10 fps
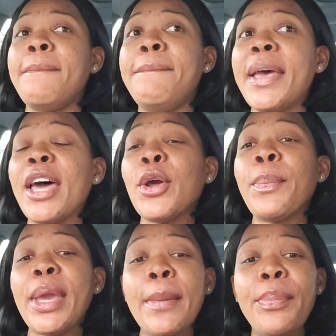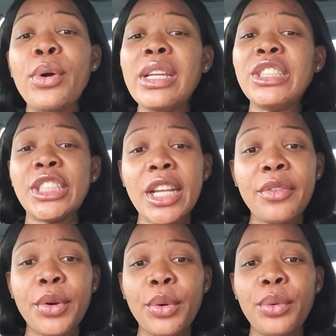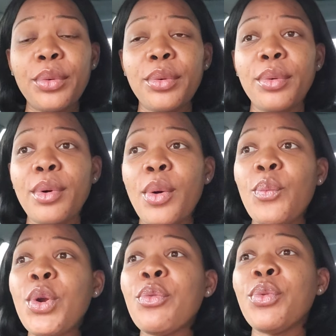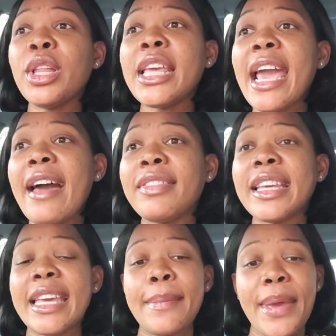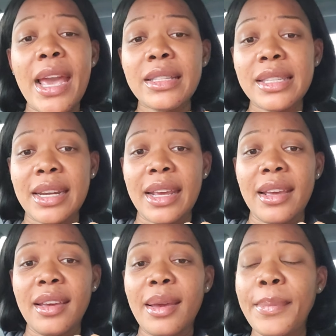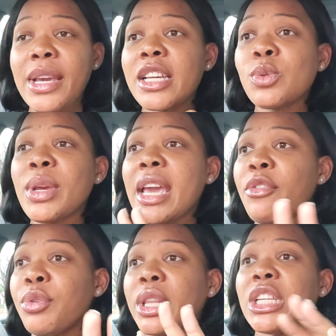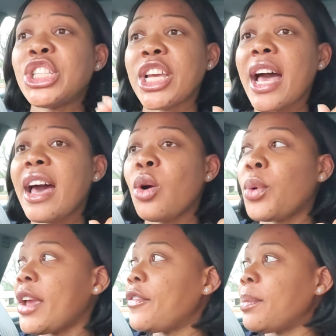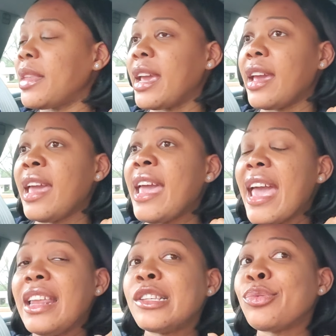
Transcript: better people in general we really have to get back to that because we have really shied away from that and it's